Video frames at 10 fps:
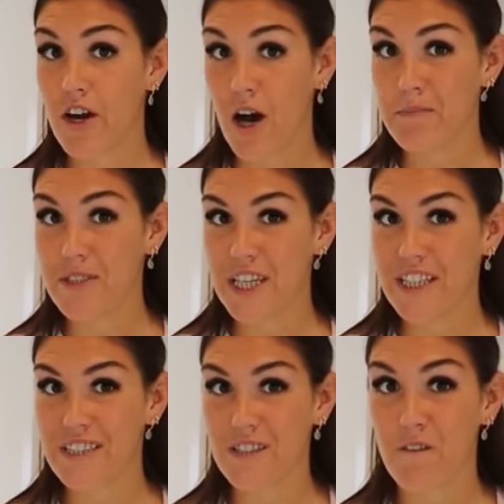good
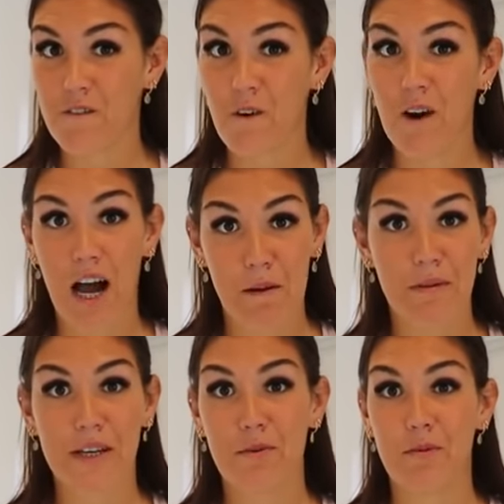options for
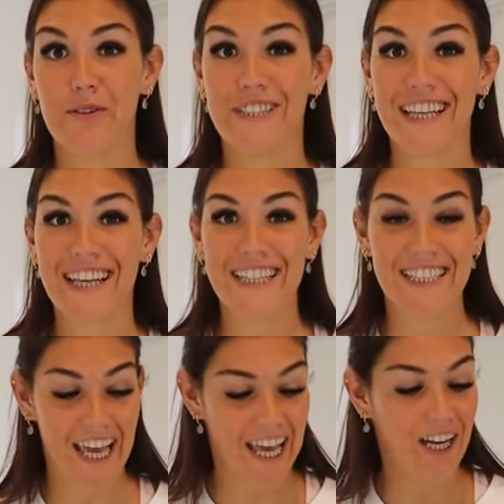upping your protein
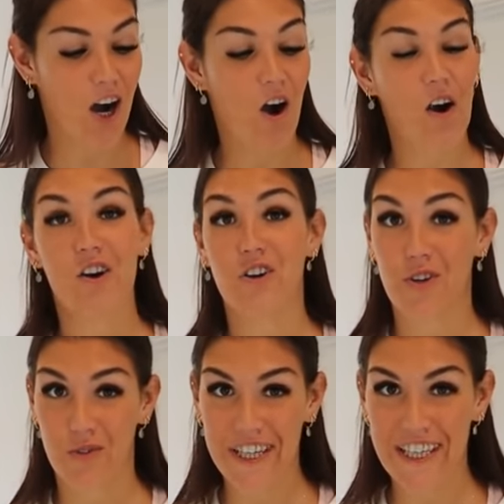intake are
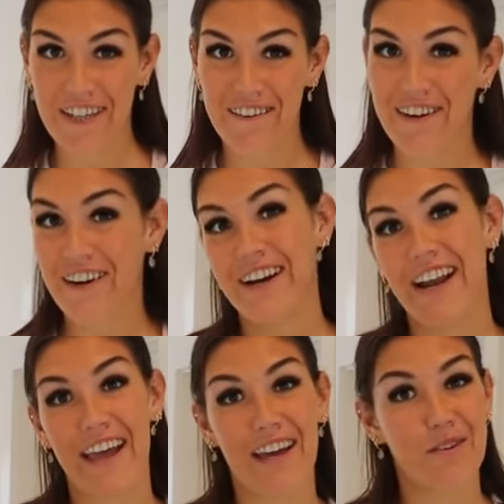Greek
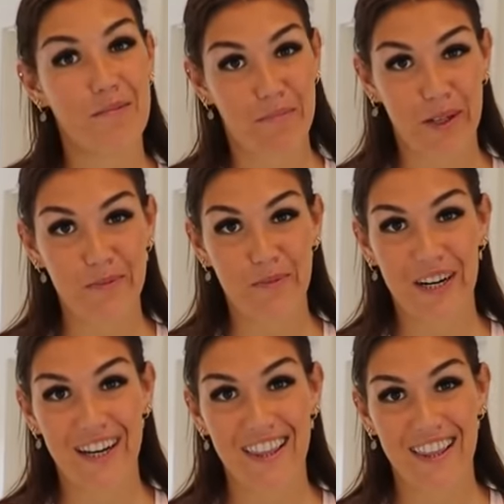yogurt and bone
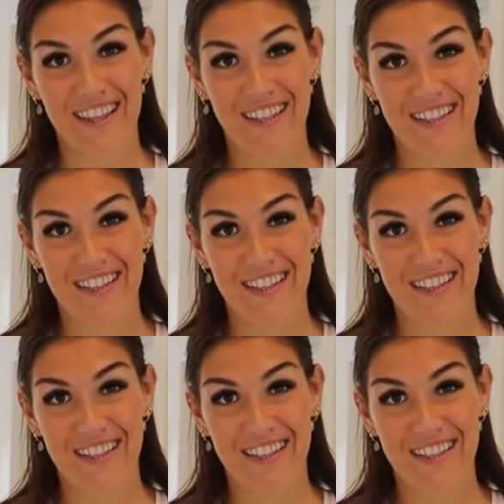broth.